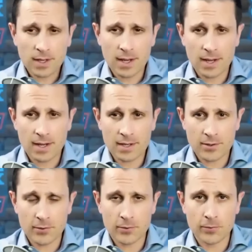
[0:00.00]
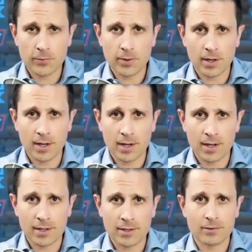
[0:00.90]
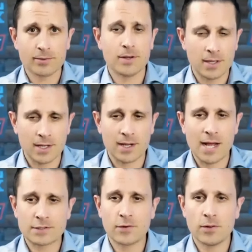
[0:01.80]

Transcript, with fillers: and you keep cash flow